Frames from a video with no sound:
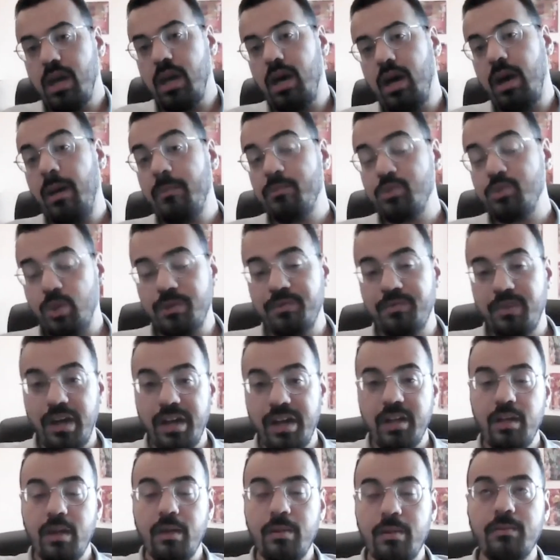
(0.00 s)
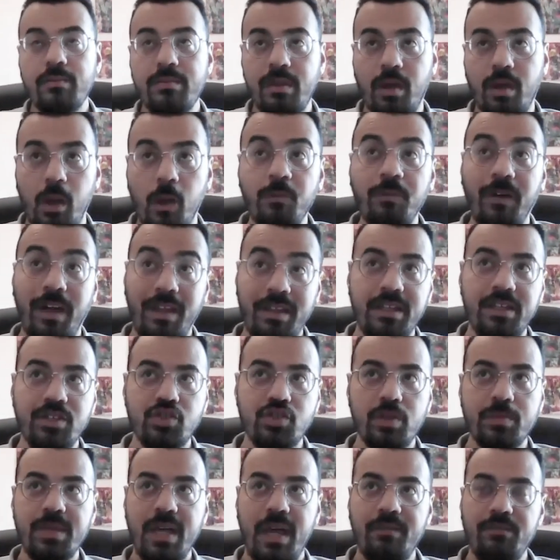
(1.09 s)
The Gulf and
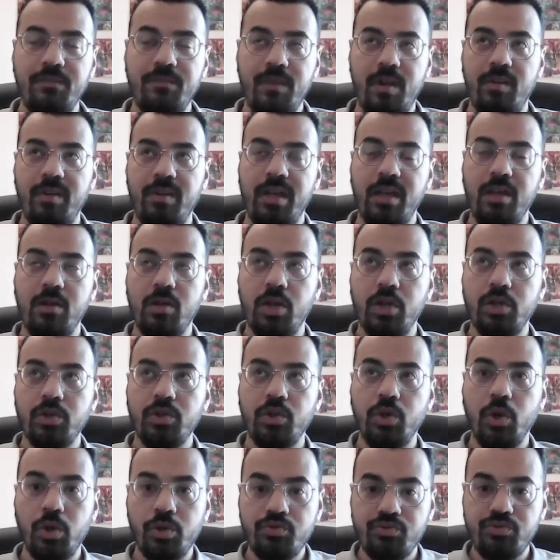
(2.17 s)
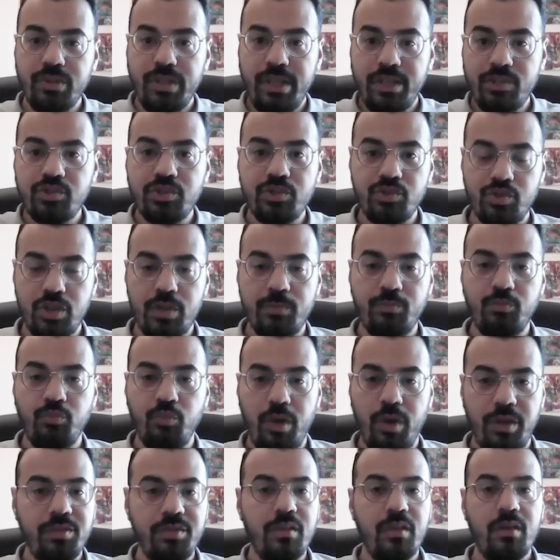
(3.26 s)
Egypt have very good relationship
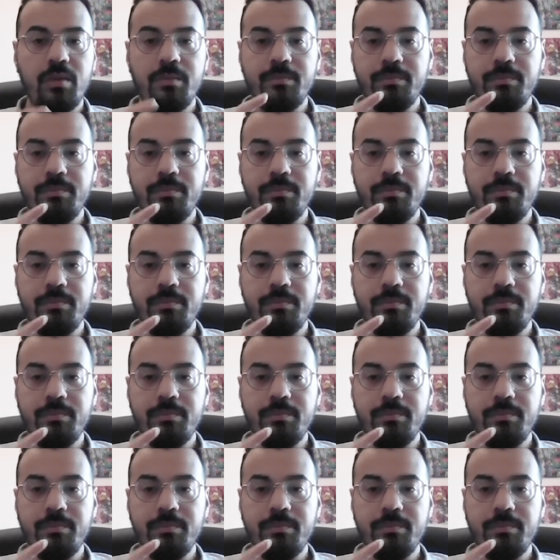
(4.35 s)
with